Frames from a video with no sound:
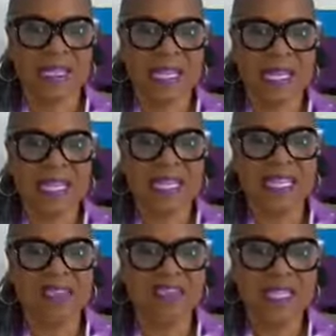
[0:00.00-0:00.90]
Hi
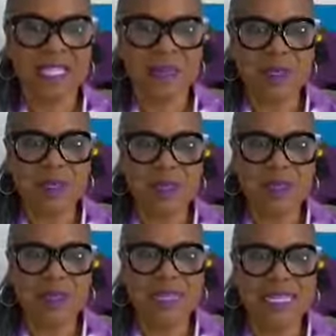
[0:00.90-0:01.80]
there, Facebook
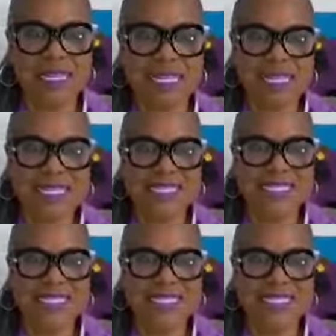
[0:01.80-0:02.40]
community.